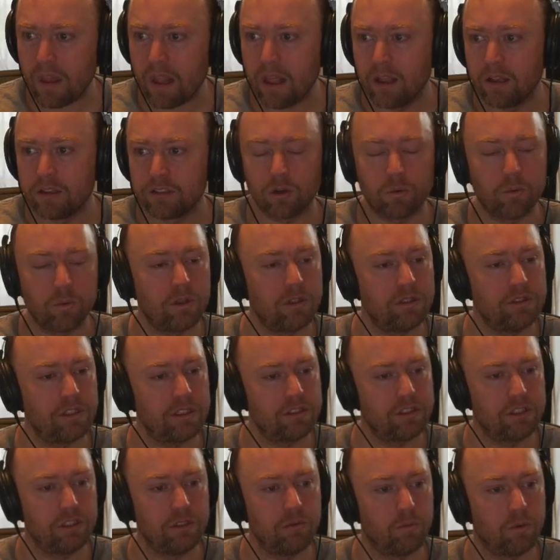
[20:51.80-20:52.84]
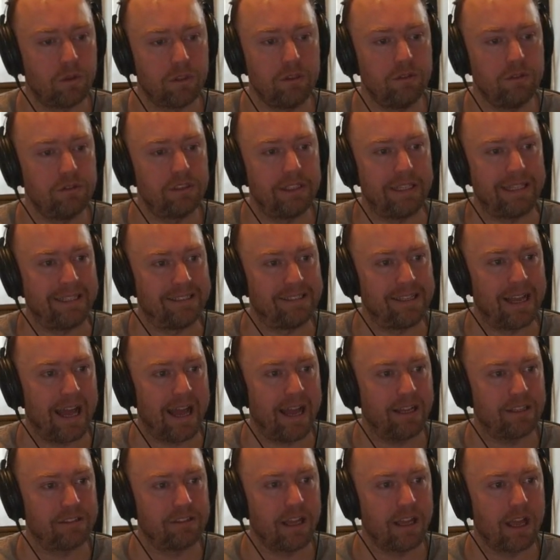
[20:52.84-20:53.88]
So we'll use the
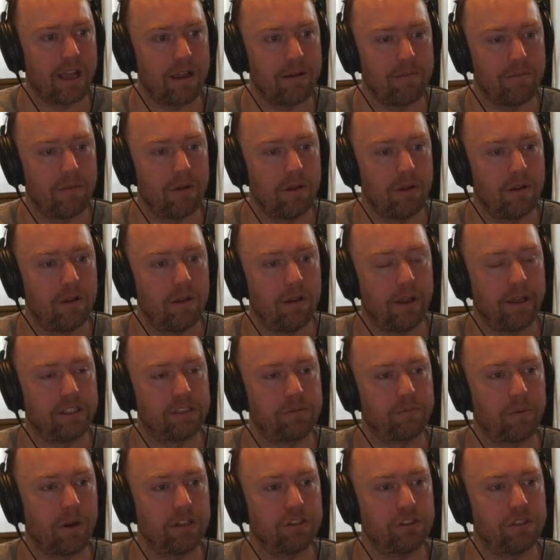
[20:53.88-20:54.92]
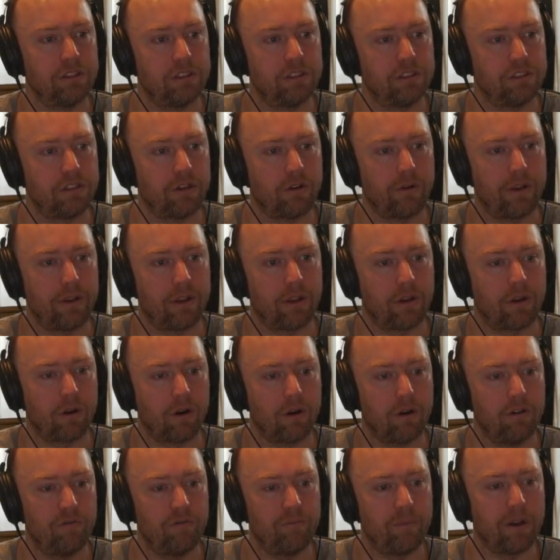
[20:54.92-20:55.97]
exact same expression to generate the
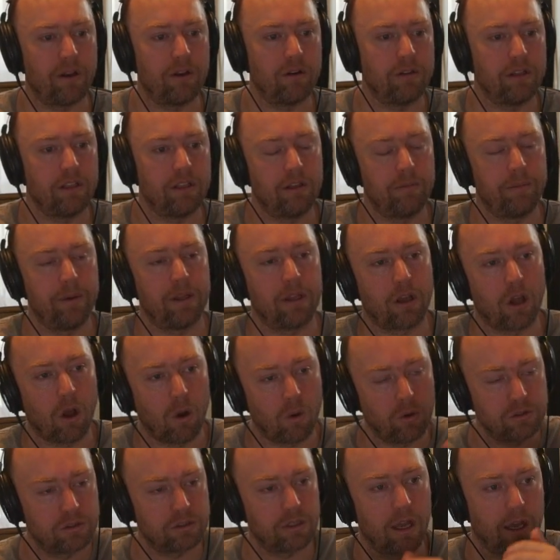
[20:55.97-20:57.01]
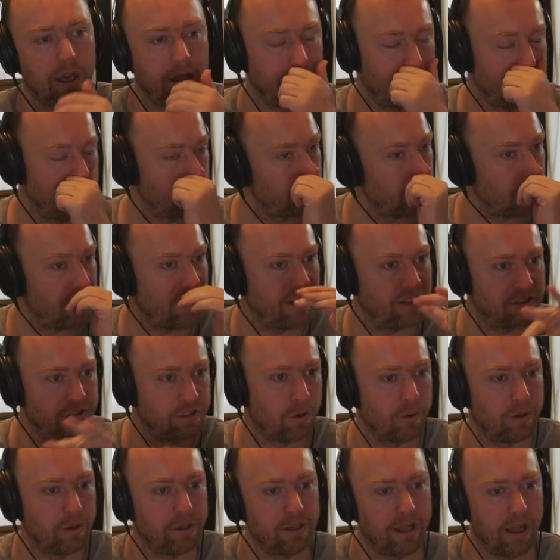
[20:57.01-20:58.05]
curve, but it'll need to be the cosine so that it's
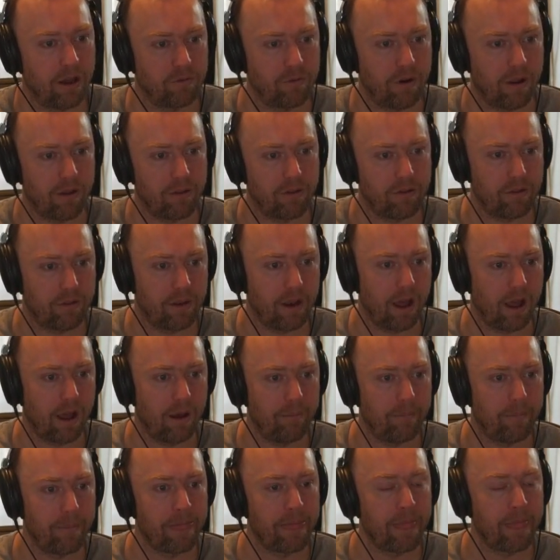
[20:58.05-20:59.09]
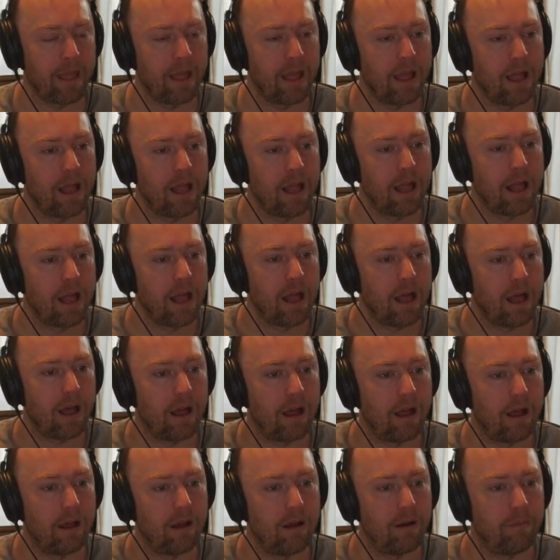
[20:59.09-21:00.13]
going down rather than up.
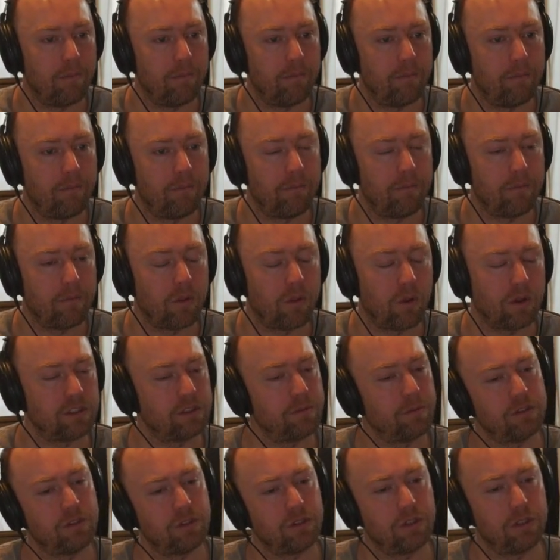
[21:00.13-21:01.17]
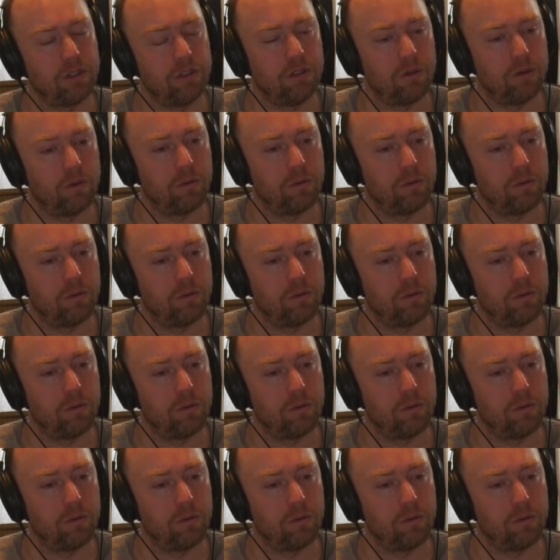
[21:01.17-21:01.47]
Though I suppose you could do it